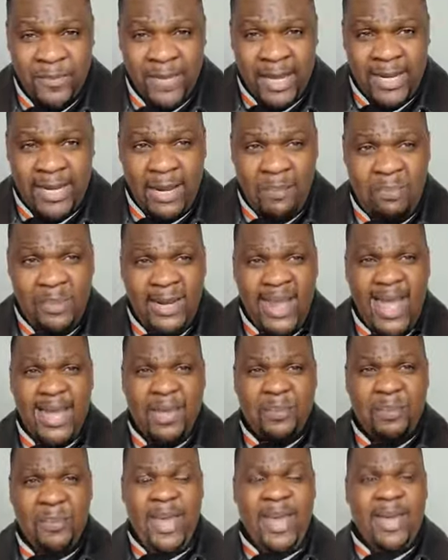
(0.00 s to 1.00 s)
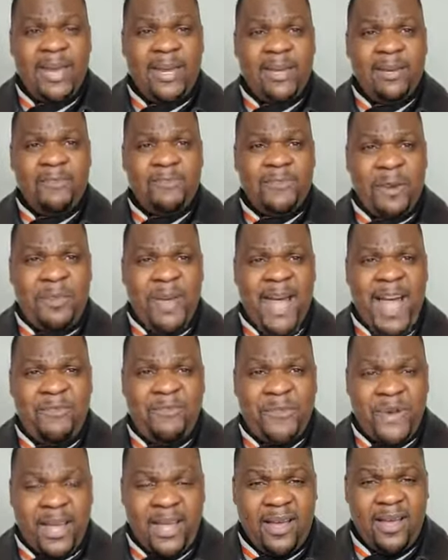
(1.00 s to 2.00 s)
And a black man from
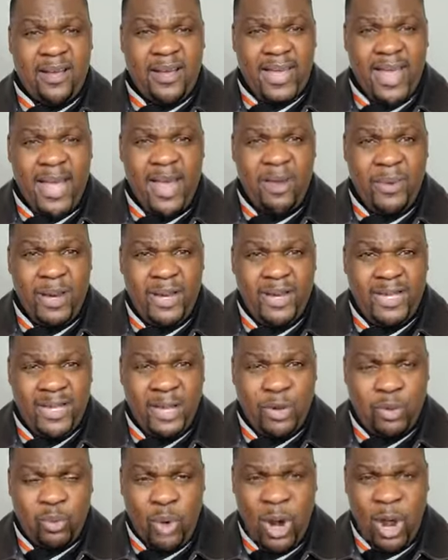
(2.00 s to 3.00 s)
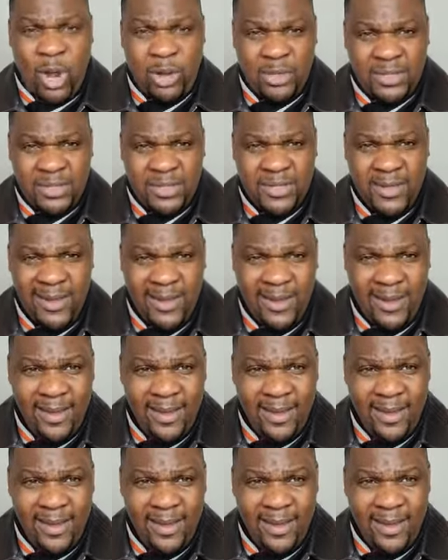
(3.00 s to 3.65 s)
Africa carried the cross.